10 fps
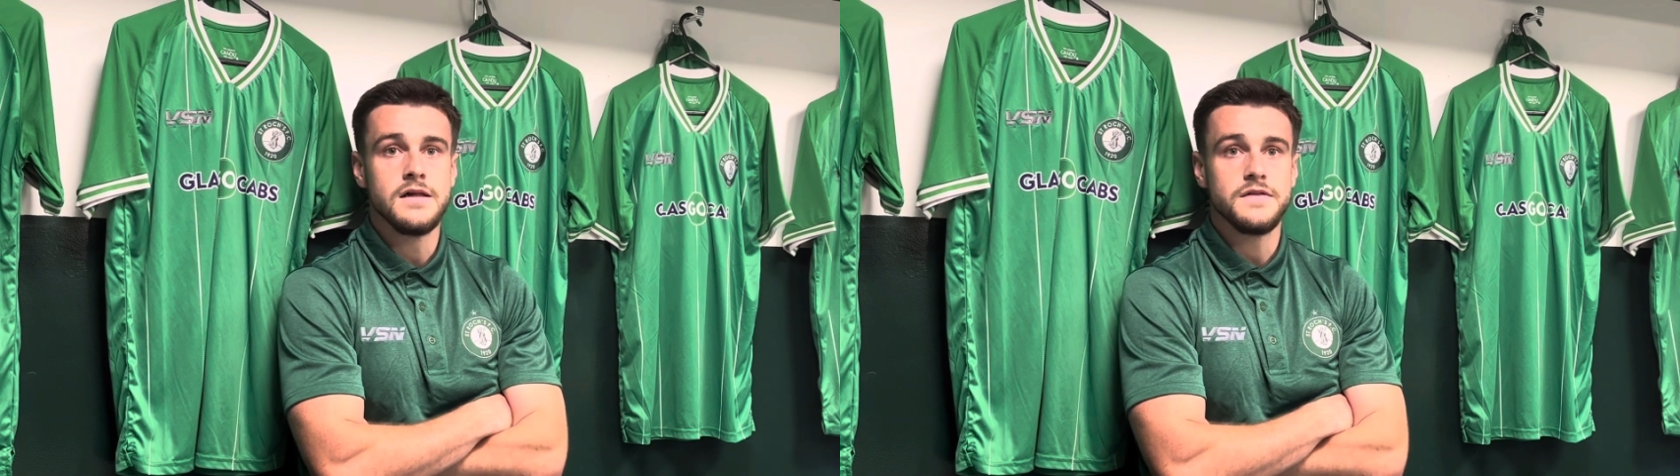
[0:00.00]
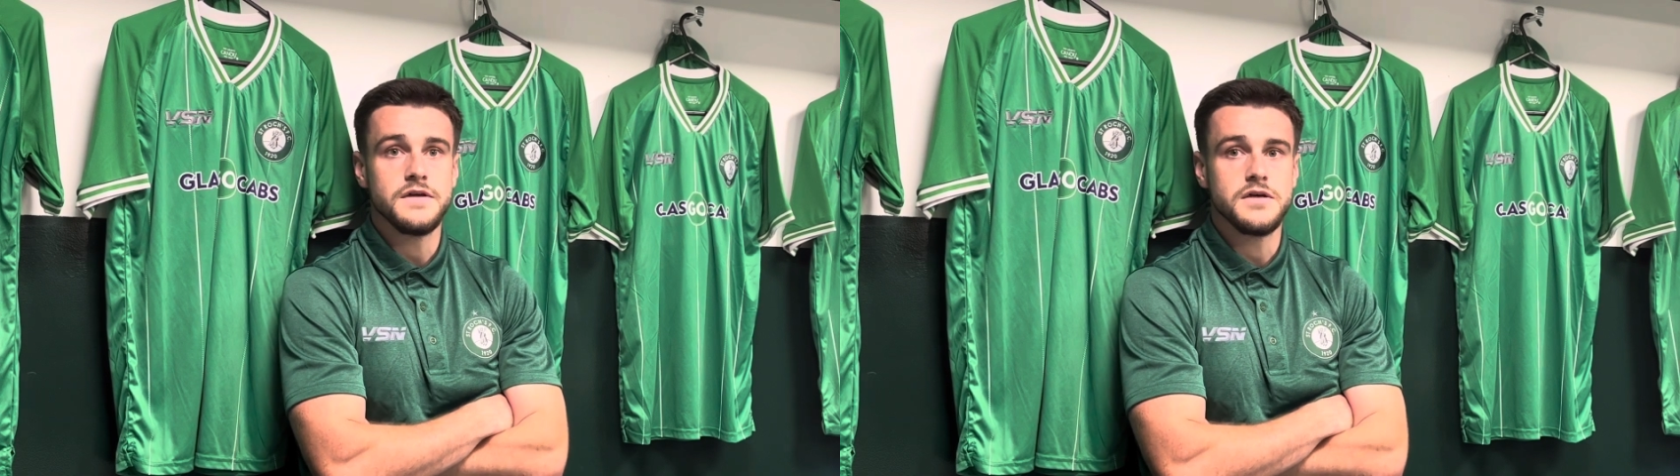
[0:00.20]

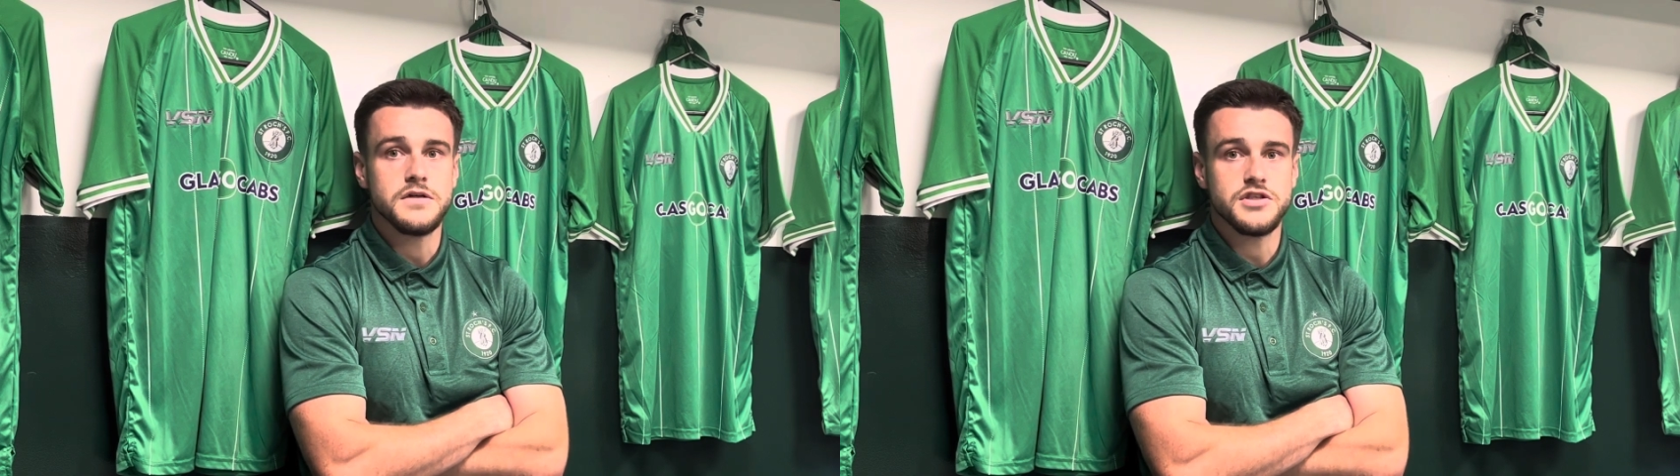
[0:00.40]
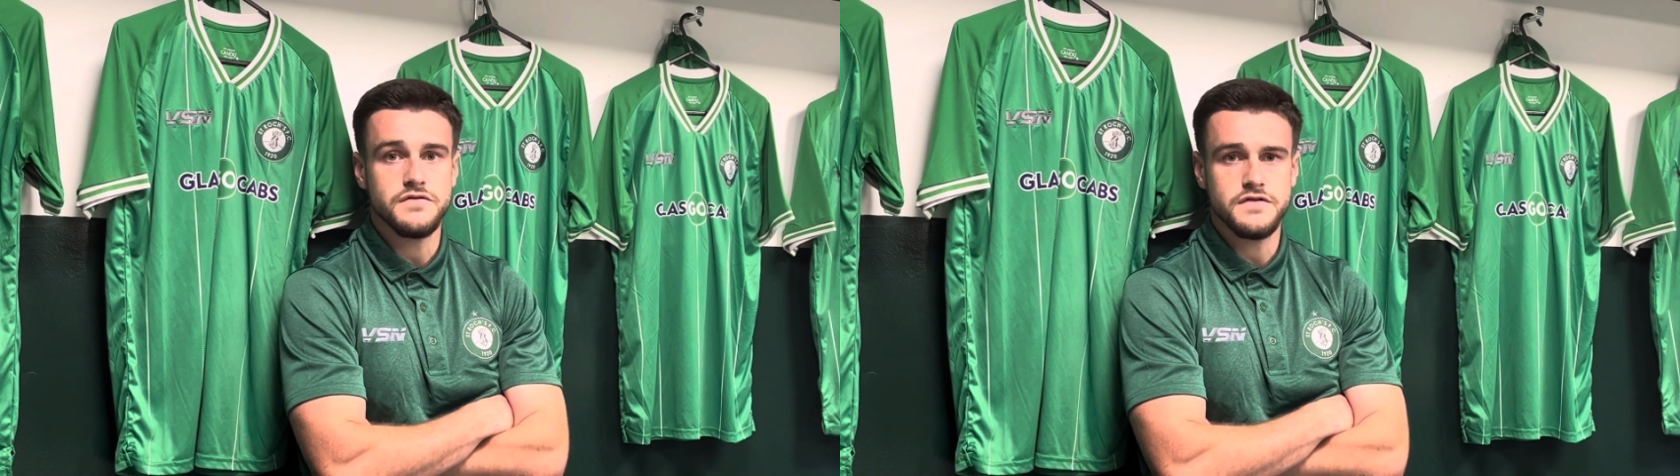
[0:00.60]
The
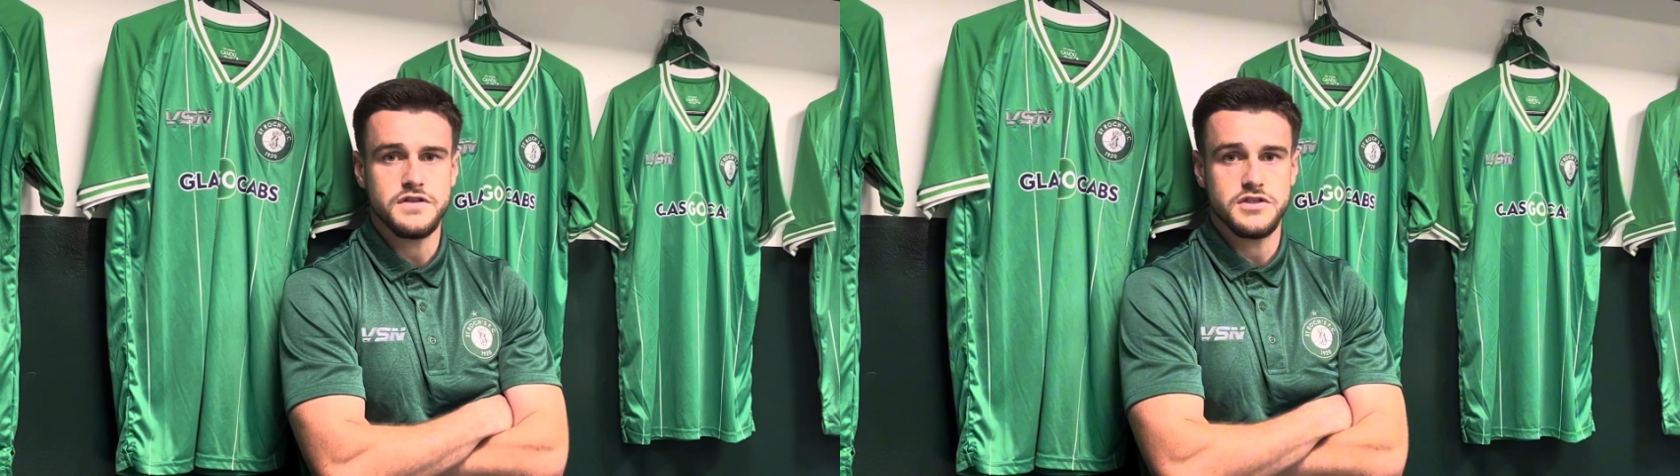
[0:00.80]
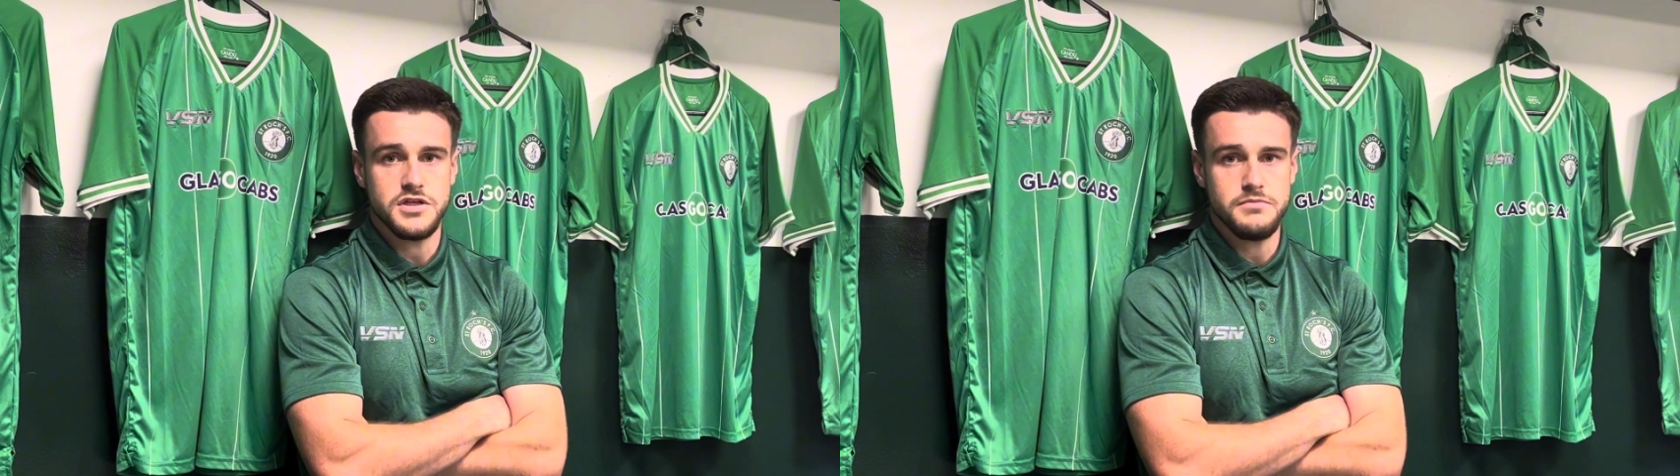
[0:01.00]
7th of
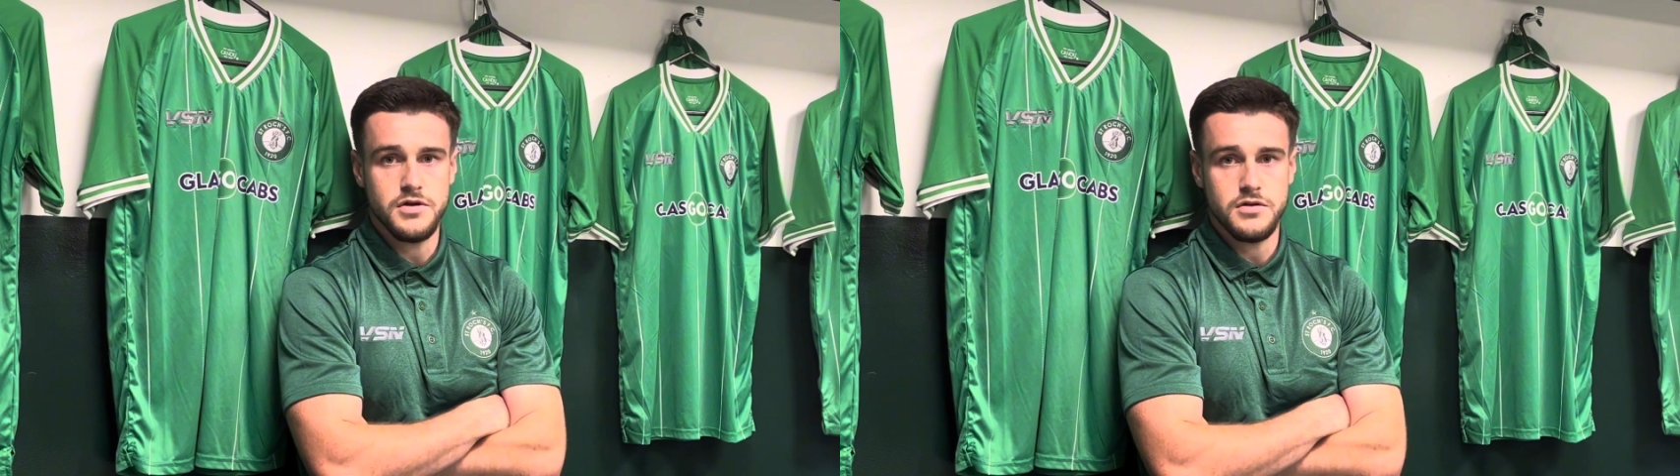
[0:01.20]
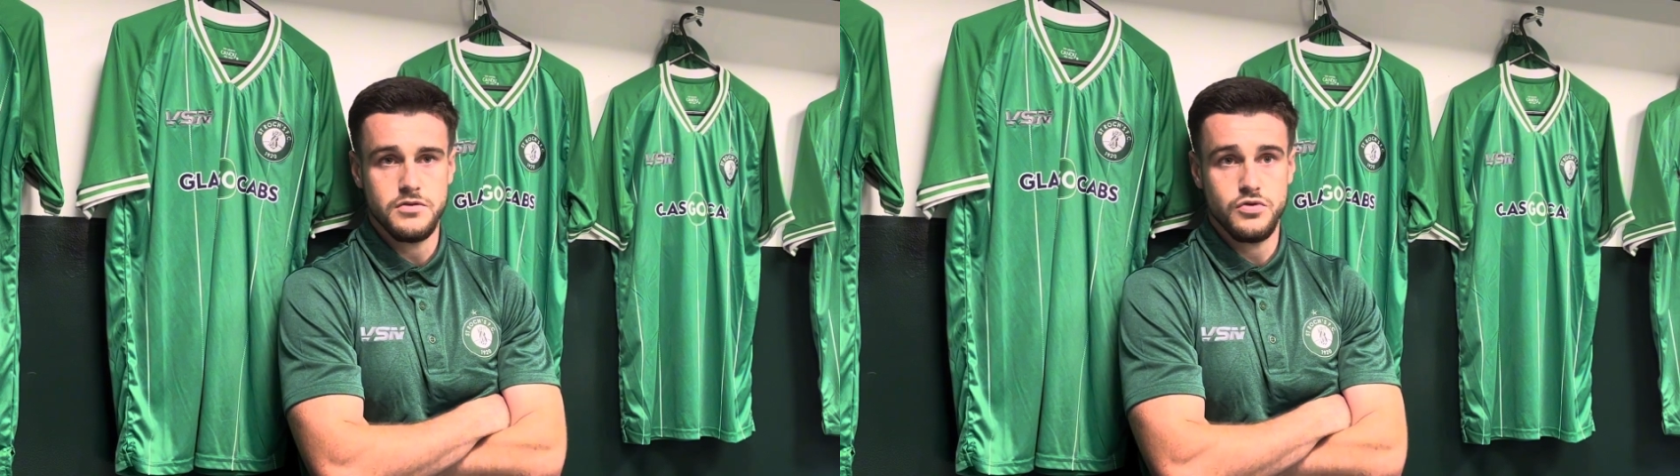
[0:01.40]

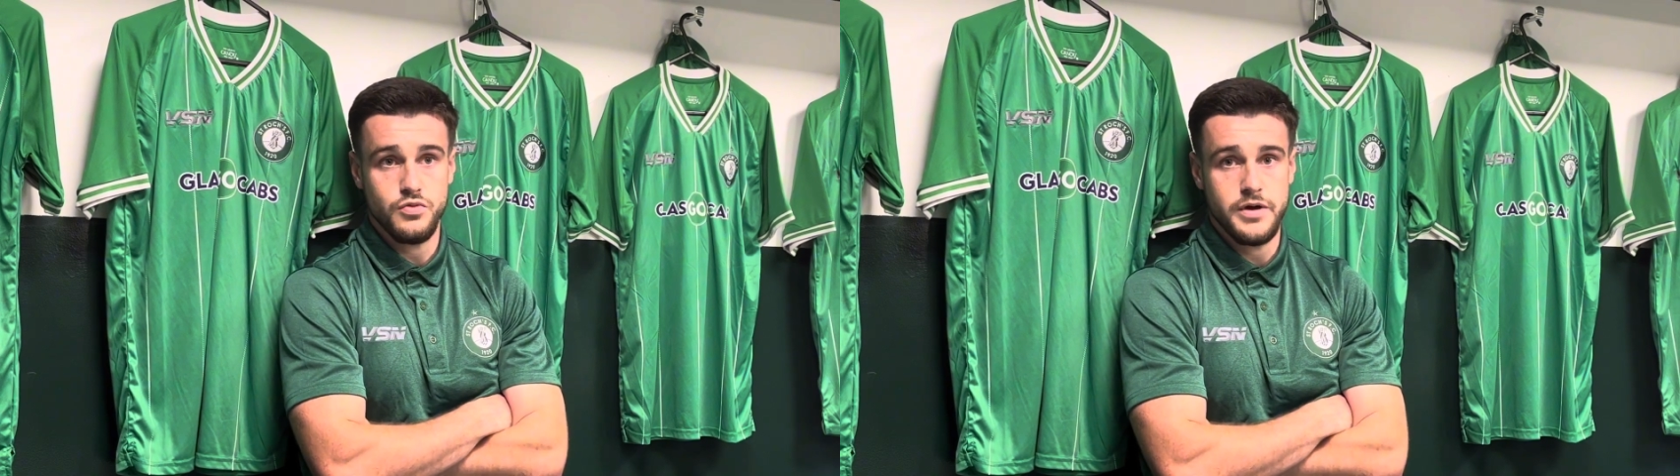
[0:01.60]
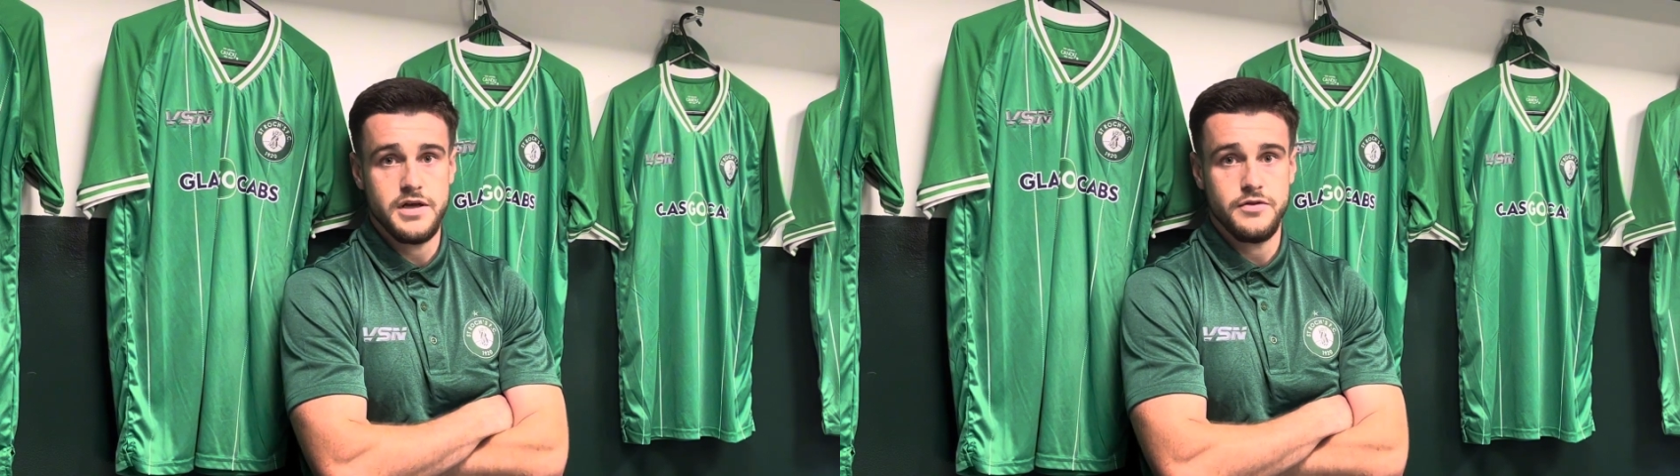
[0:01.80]
December
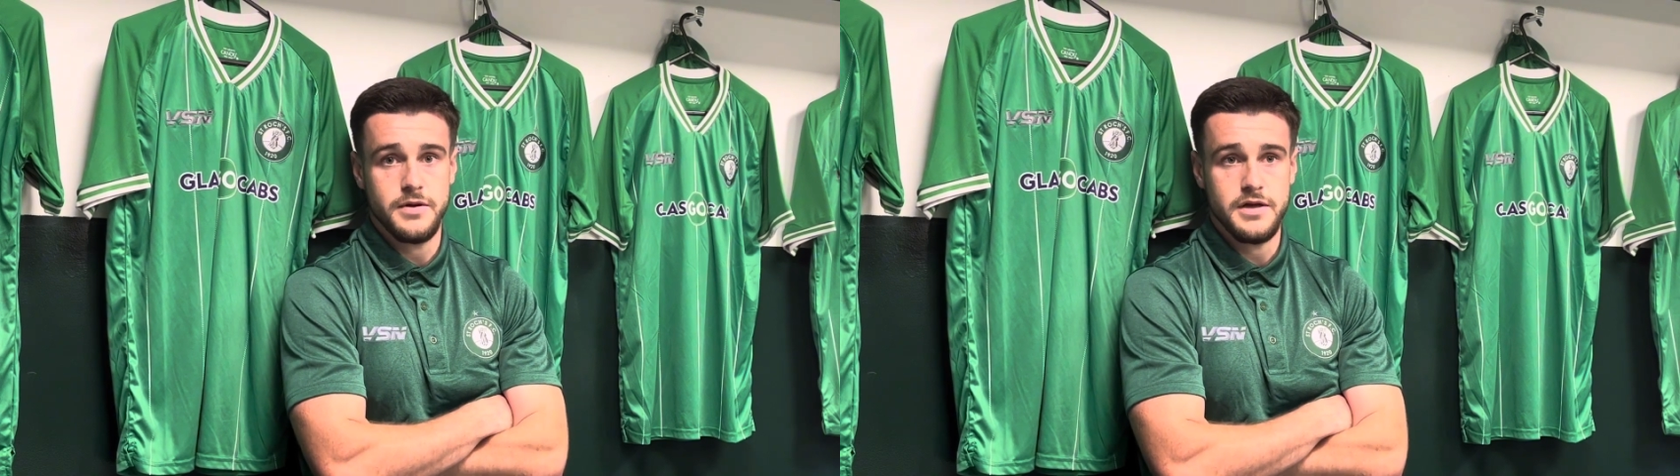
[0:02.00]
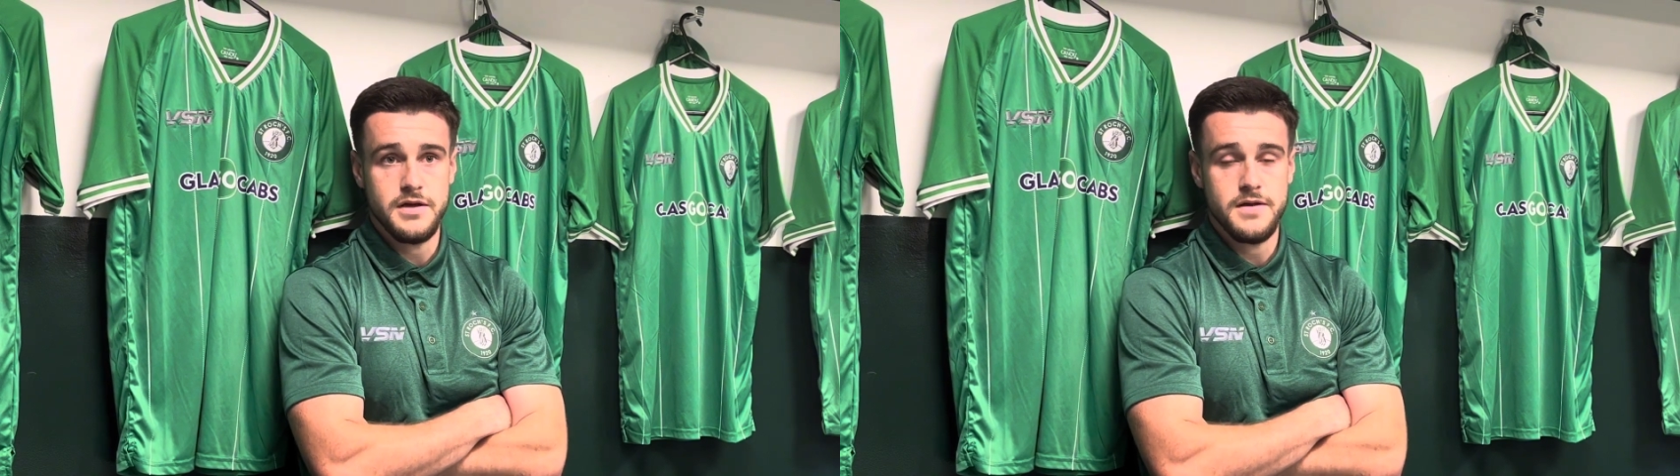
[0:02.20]

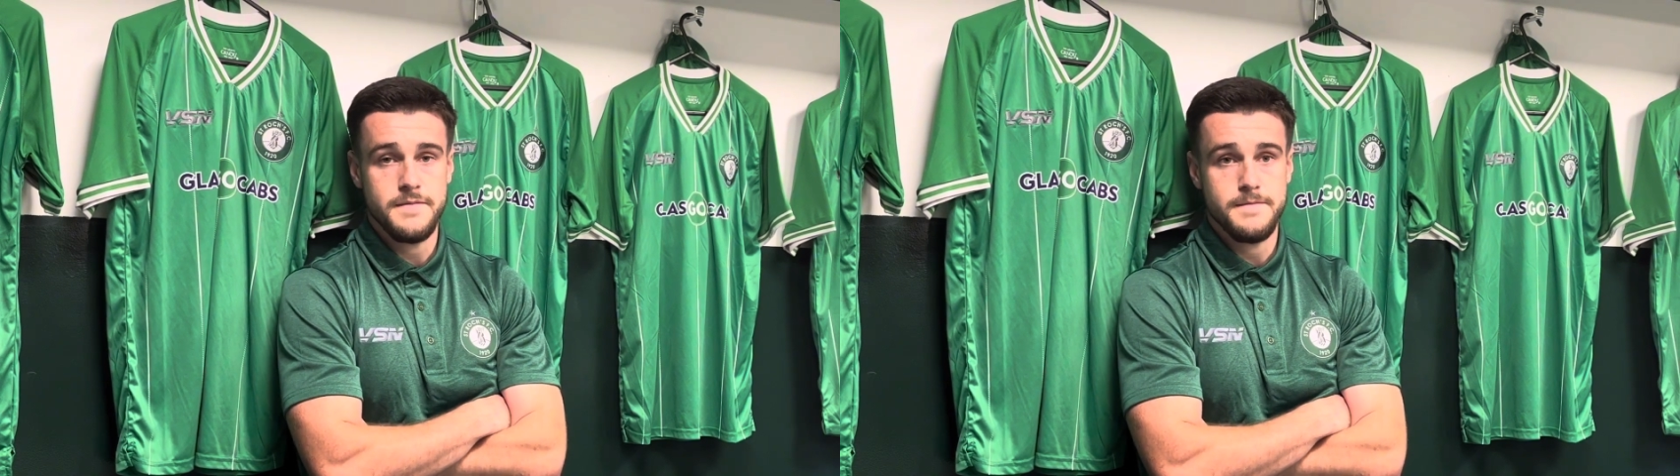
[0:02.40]
2020,